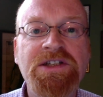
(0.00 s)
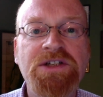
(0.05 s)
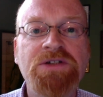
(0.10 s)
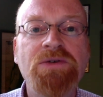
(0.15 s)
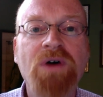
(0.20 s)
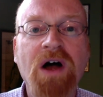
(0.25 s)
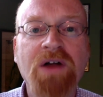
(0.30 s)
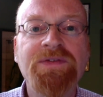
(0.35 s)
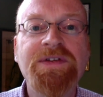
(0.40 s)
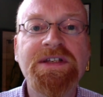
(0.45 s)

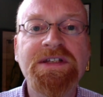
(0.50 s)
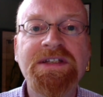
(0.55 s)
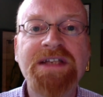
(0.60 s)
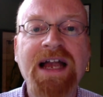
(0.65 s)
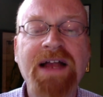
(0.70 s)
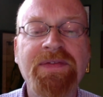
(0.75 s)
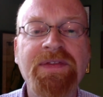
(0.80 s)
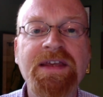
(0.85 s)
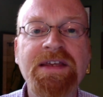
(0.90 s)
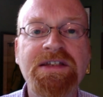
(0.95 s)
to
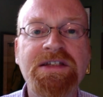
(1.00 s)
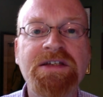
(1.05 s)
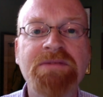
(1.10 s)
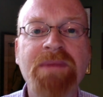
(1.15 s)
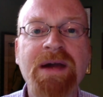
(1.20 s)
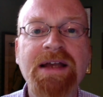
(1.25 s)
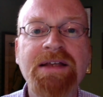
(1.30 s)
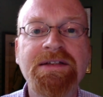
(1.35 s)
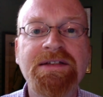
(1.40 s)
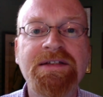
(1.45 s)
understand these
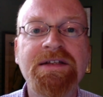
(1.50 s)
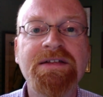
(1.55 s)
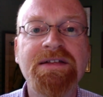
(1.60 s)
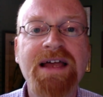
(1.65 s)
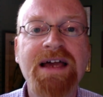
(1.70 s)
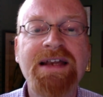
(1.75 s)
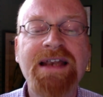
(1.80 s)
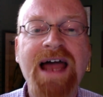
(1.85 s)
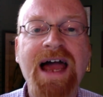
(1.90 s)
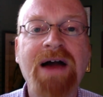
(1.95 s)
domains that
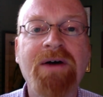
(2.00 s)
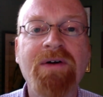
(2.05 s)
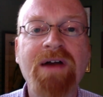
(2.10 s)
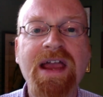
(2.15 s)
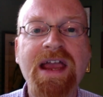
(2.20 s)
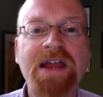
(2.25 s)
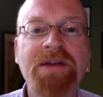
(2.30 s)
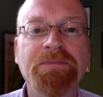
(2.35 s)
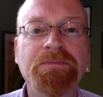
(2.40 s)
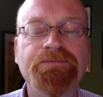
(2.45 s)
they're now
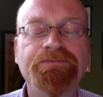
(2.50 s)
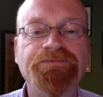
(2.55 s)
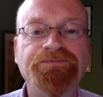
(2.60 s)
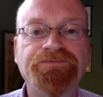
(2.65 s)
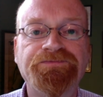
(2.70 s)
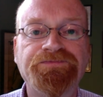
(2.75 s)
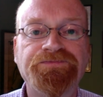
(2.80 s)
in.